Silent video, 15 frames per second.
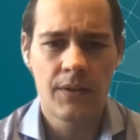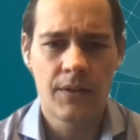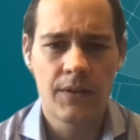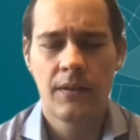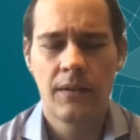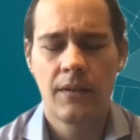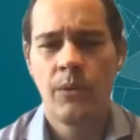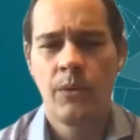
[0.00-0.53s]

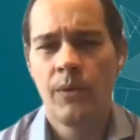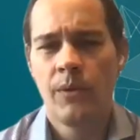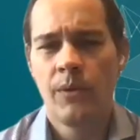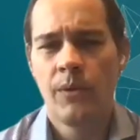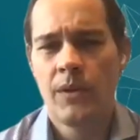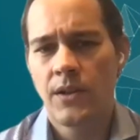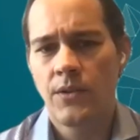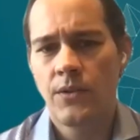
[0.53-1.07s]
together, we
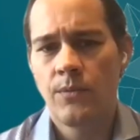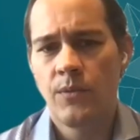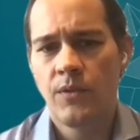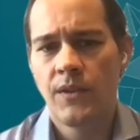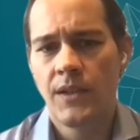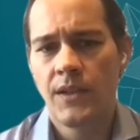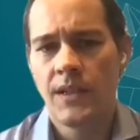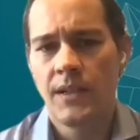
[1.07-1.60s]
really start
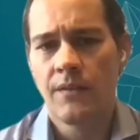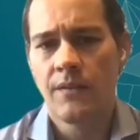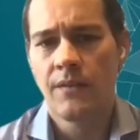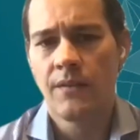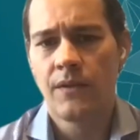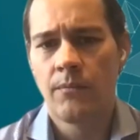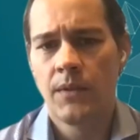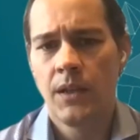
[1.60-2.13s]
to move the
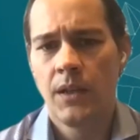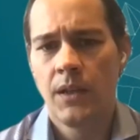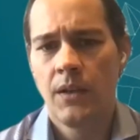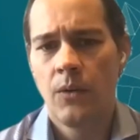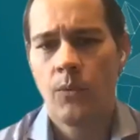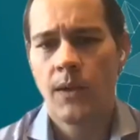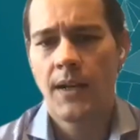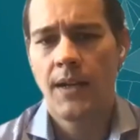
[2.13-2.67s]
needle from
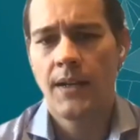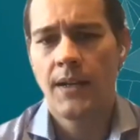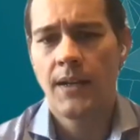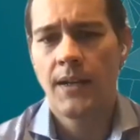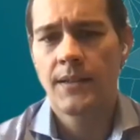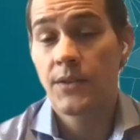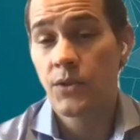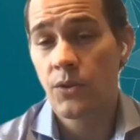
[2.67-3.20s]
what
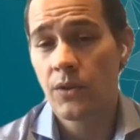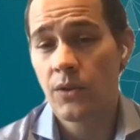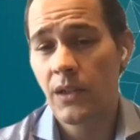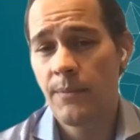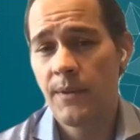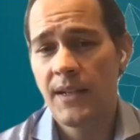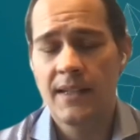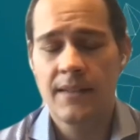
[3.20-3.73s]
has
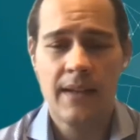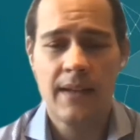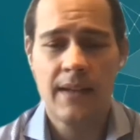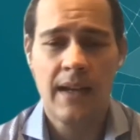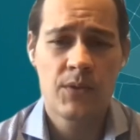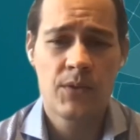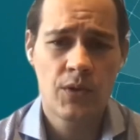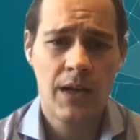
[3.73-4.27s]
historically been
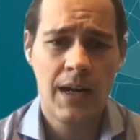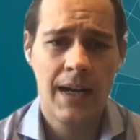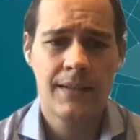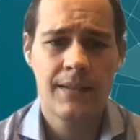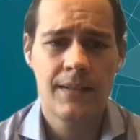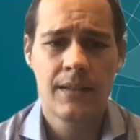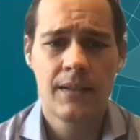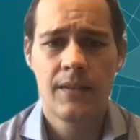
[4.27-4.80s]

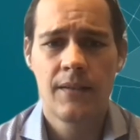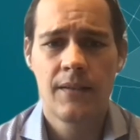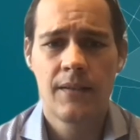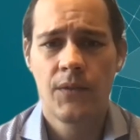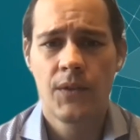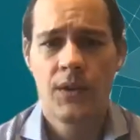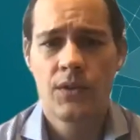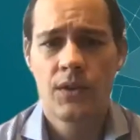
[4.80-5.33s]
abstract
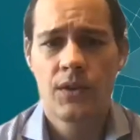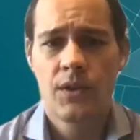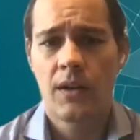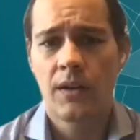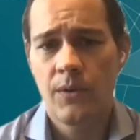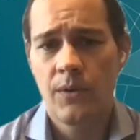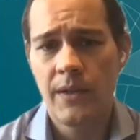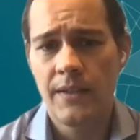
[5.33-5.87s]
to
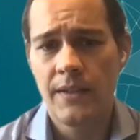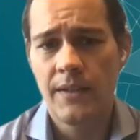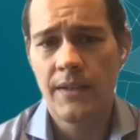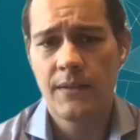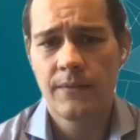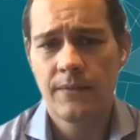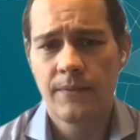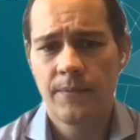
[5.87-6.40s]

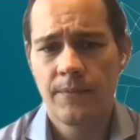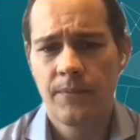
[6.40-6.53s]
concrete.